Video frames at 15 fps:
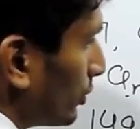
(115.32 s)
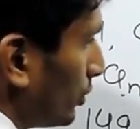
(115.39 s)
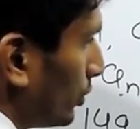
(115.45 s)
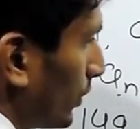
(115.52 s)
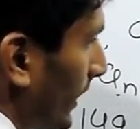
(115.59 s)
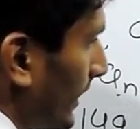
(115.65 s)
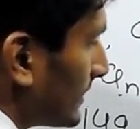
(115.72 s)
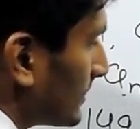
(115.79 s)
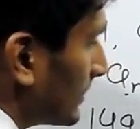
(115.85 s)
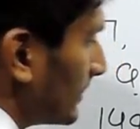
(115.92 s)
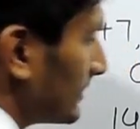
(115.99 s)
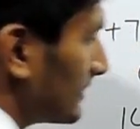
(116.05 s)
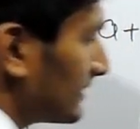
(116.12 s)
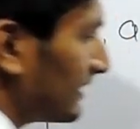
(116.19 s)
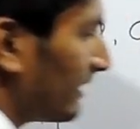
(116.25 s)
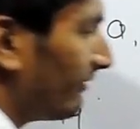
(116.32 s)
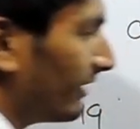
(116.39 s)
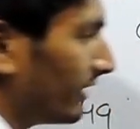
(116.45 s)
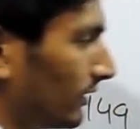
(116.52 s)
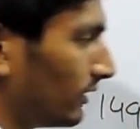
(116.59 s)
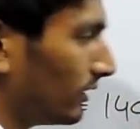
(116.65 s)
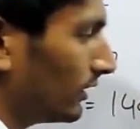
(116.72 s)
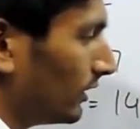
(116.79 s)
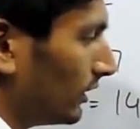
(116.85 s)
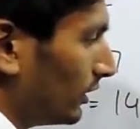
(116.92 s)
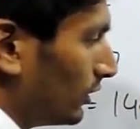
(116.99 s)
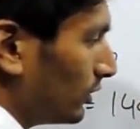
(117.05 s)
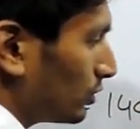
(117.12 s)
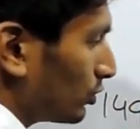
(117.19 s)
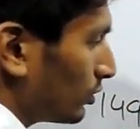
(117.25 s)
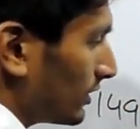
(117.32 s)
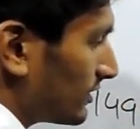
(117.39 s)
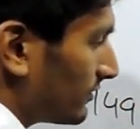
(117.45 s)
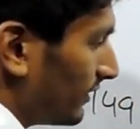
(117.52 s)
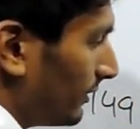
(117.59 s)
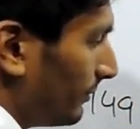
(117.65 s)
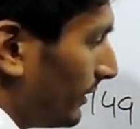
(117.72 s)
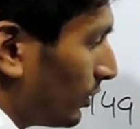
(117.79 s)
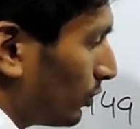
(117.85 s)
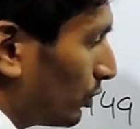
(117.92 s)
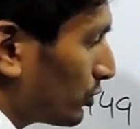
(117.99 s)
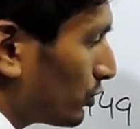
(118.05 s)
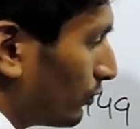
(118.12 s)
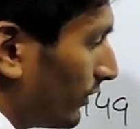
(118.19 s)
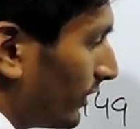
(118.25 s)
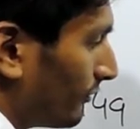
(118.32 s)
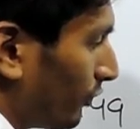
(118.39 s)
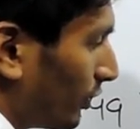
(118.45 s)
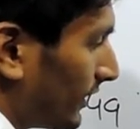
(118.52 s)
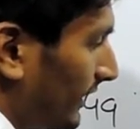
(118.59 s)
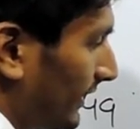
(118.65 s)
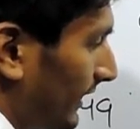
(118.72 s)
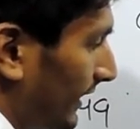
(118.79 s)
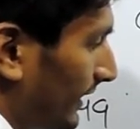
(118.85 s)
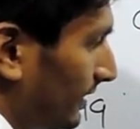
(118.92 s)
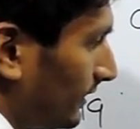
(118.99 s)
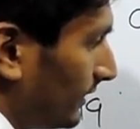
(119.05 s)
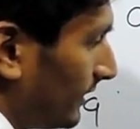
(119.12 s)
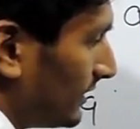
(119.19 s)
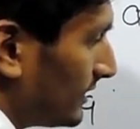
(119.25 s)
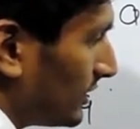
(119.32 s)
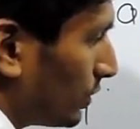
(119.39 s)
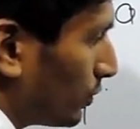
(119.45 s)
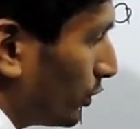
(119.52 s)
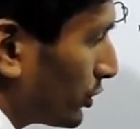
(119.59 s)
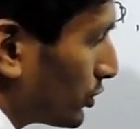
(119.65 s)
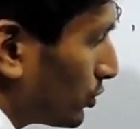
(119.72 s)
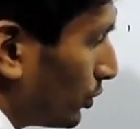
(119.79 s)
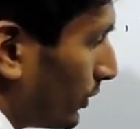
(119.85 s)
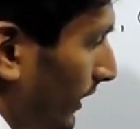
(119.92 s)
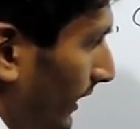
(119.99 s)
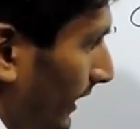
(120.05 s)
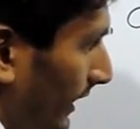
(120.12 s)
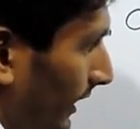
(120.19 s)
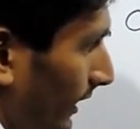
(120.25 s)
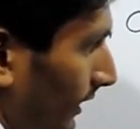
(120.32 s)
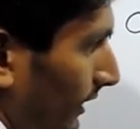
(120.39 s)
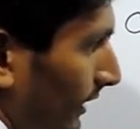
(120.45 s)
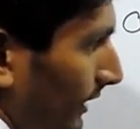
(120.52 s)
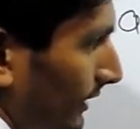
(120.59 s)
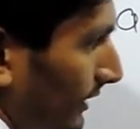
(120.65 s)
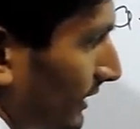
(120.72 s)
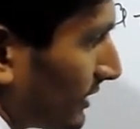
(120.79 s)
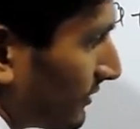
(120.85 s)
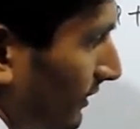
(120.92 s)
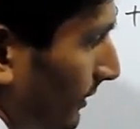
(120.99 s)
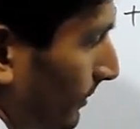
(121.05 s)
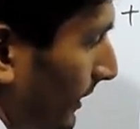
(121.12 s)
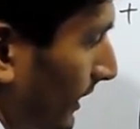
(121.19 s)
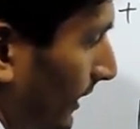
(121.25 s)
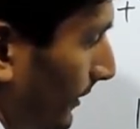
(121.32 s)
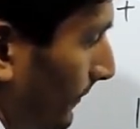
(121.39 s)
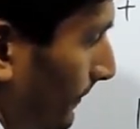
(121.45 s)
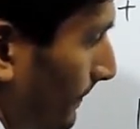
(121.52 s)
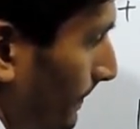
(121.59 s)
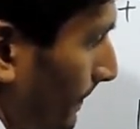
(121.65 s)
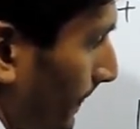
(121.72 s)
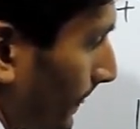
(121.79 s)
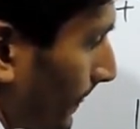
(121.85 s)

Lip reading: to you as 7. So this will be equals to 149 is equals to A. This will become